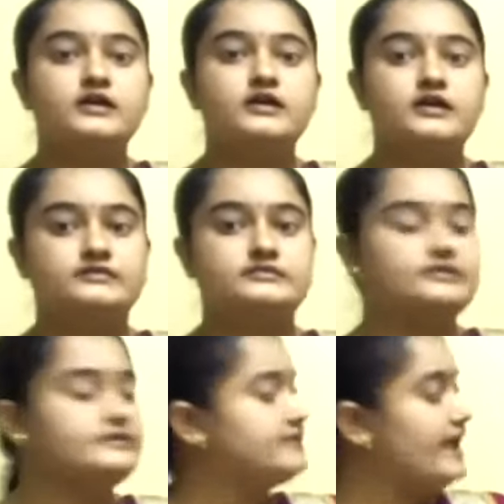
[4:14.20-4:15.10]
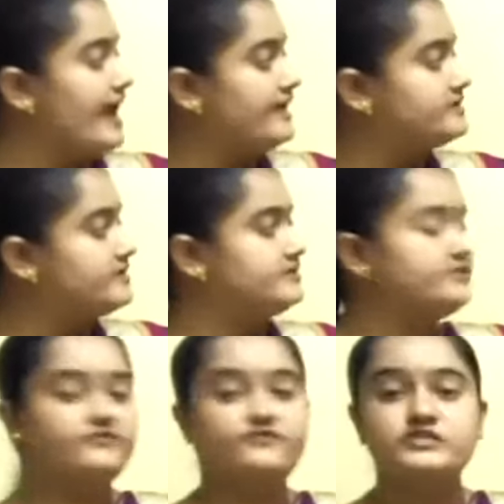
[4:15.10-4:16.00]
Is this anther
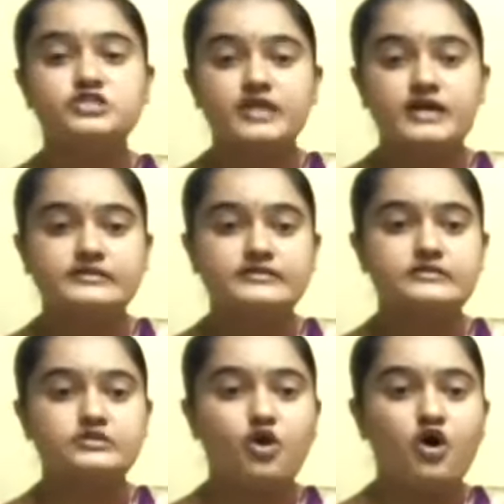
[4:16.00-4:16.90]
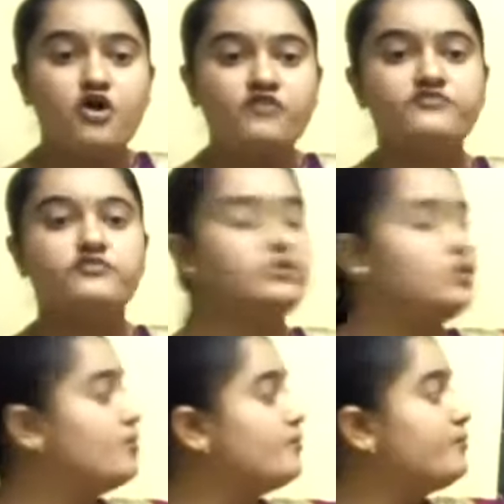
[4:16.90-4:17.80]
which consists of
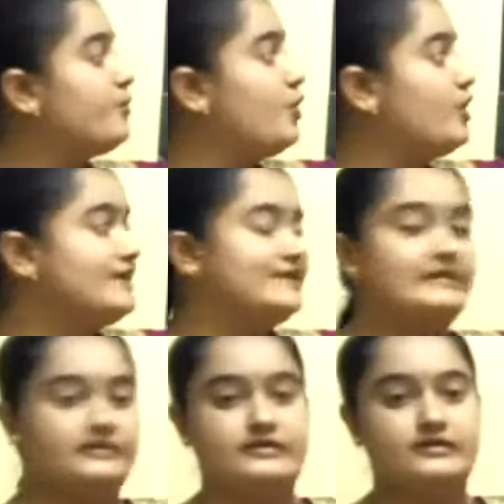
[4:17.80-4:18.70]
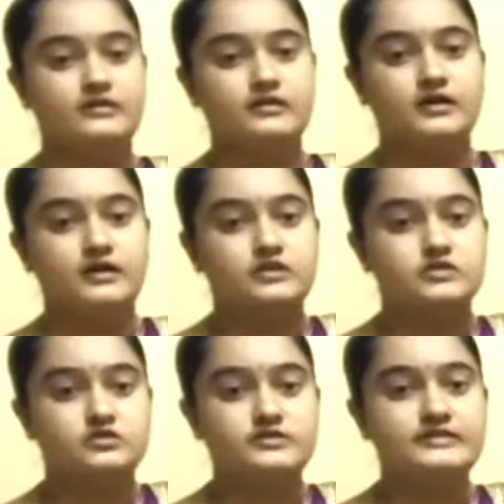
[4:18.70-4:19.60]
pollen.
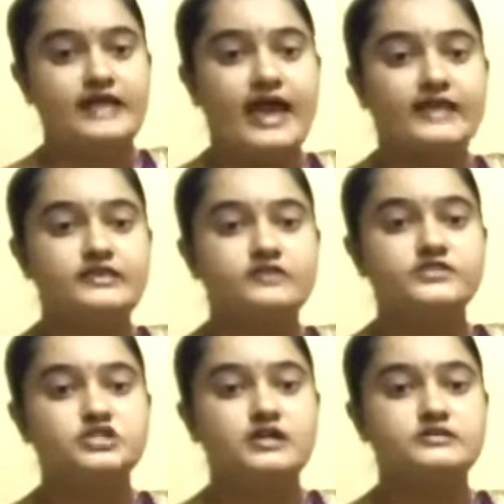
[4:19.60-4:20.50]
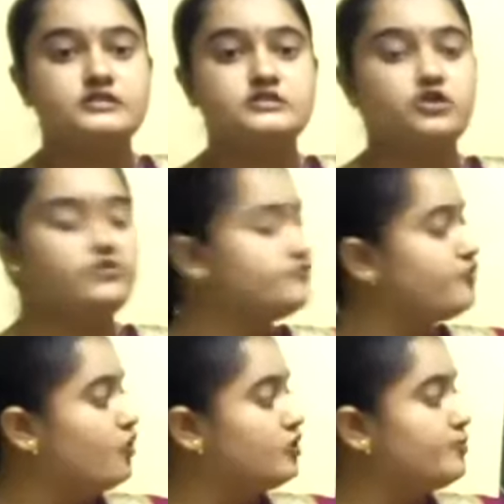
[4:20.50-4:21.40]
So this anther which consists of
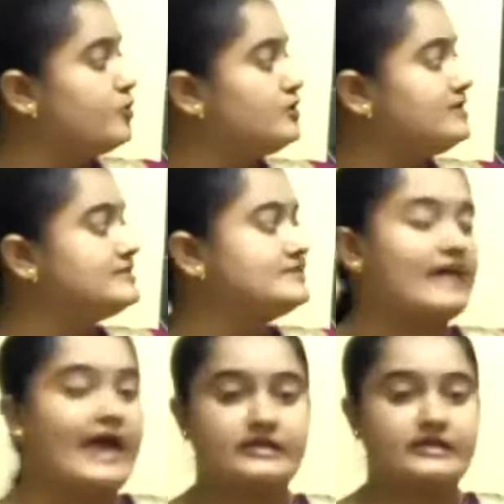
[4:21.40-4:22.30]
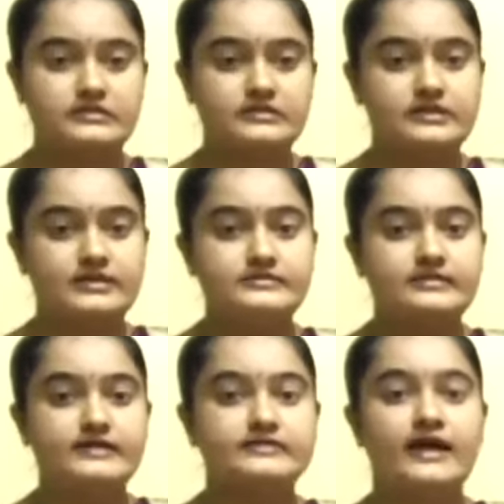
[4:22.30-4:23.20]
four pollen sacs.
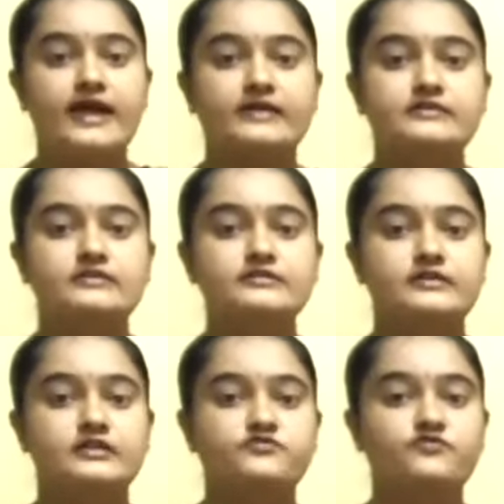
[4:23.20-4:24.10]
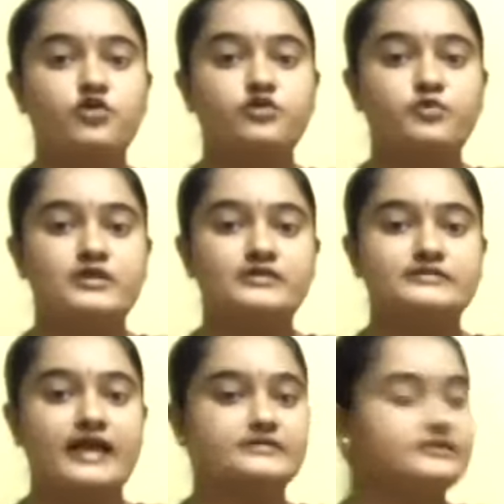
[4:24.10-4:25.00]
Inside the anther, there are four pollen
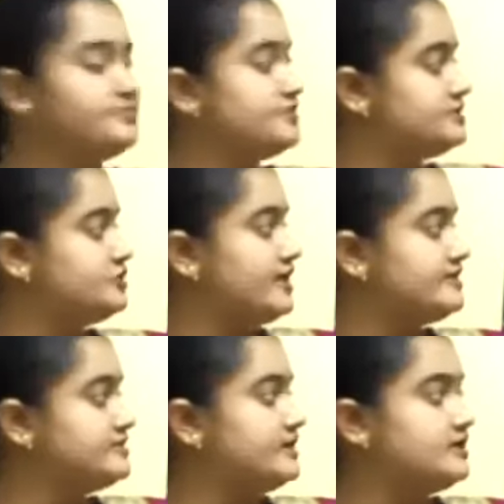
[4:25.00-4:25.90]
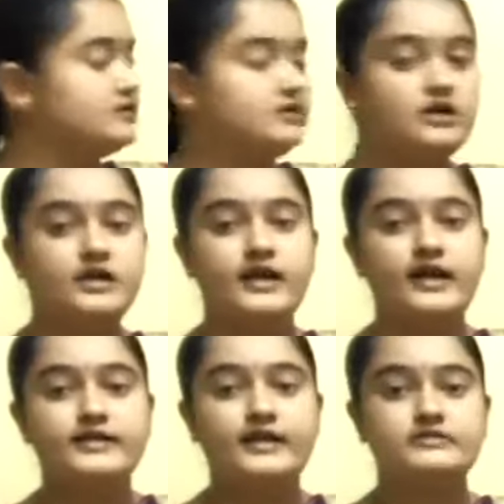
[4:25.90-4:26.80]
sacs are present. You can see here.
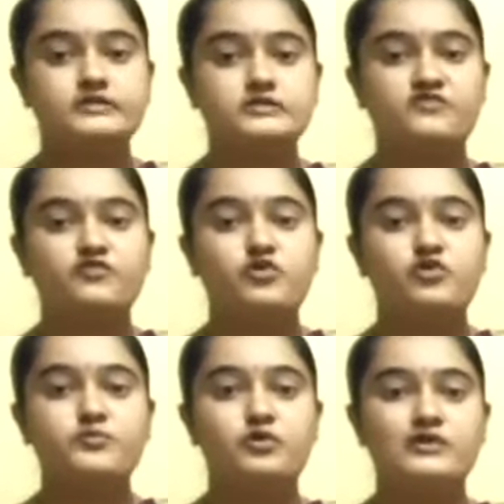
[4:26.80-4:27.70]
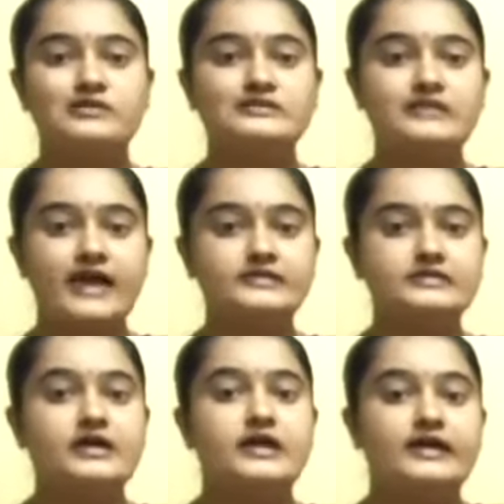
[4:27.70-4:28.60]
It consists of four pollen sacs.
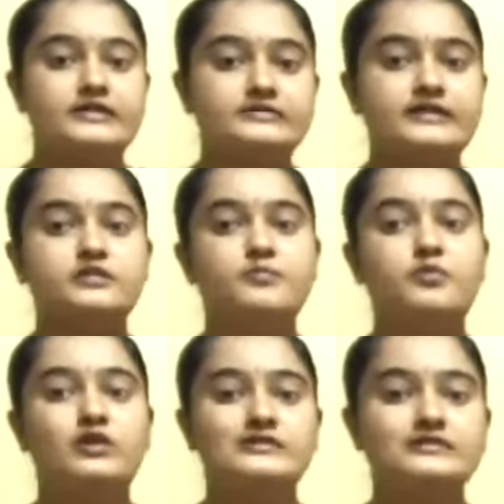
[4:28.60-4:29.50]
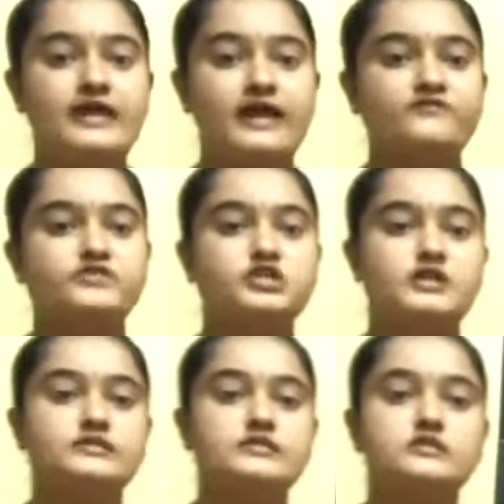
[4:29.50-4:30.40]
Inside the pollen sac, which
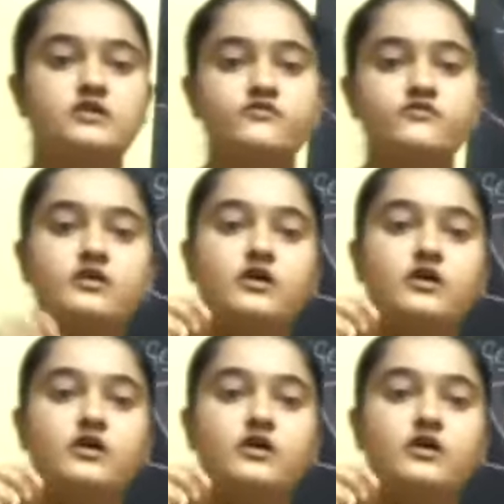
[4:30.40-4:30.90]
consists of